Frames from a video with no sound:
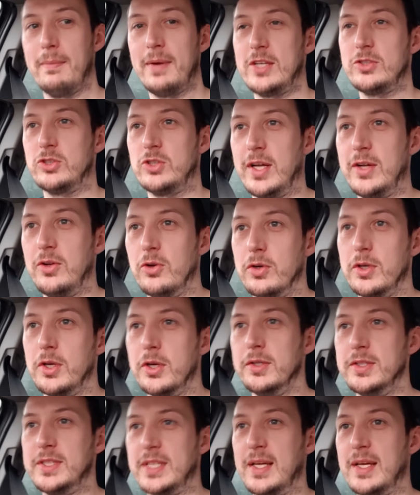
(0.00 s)
actually not
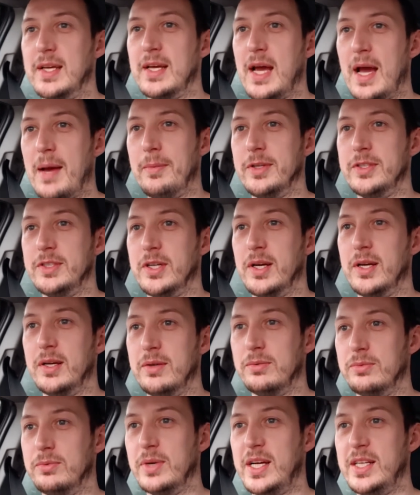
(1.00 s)
using amateur
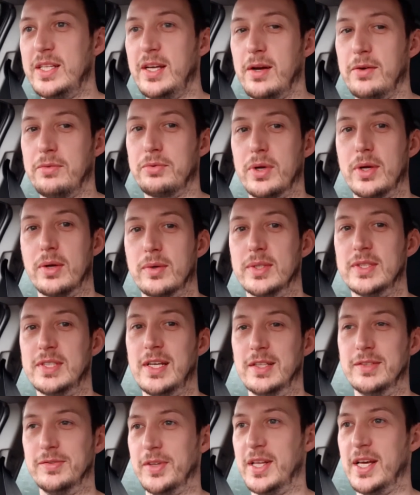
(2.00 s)
radio
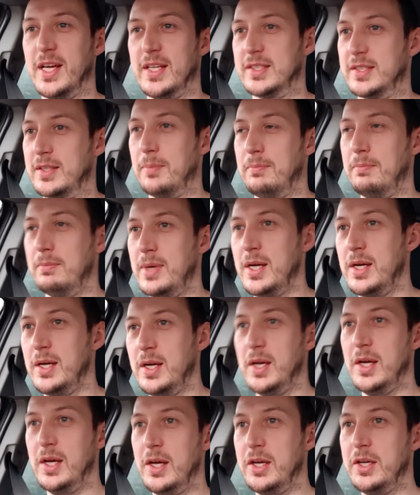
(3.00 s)
frequencies for this. I'm
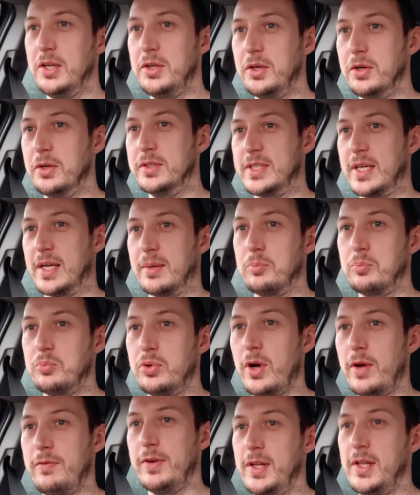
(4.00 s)
using
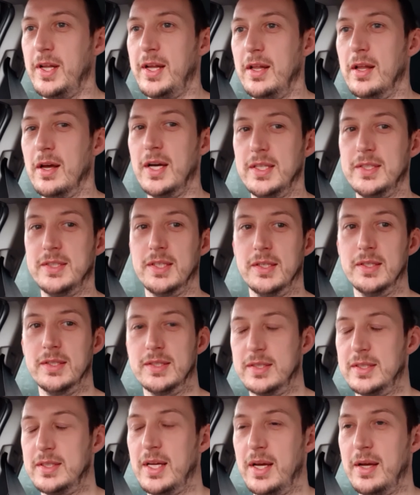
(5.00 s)
privately
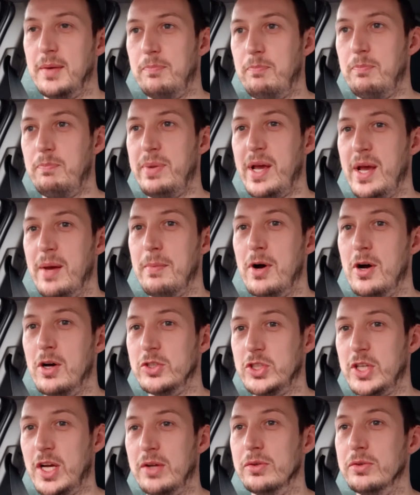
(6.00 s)
licensed PMR
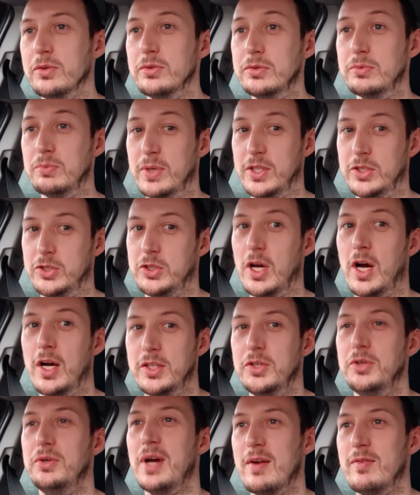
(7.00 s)
channels, which I
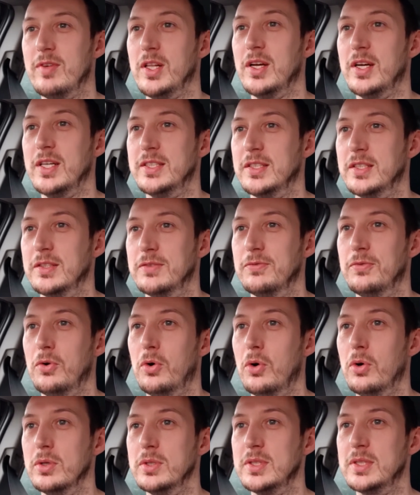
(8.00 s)
do have a license
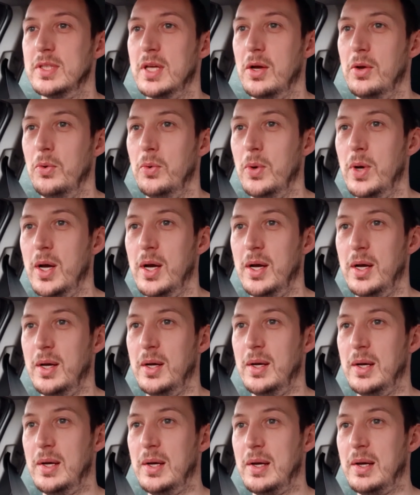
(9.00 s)
for. So
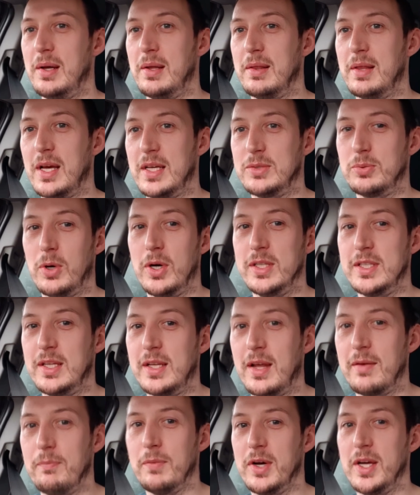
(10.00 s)
that's why I didn't
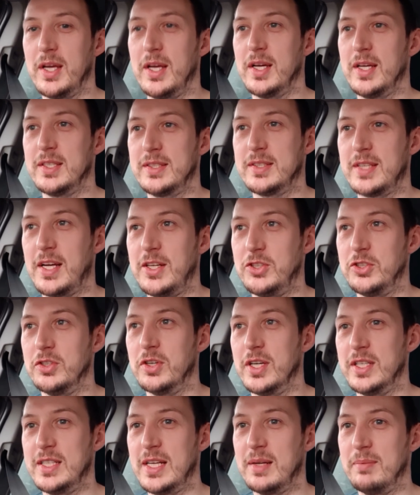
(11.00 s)
give my station
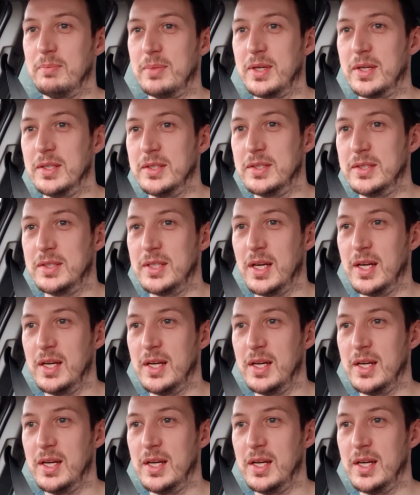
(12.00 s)
ident, because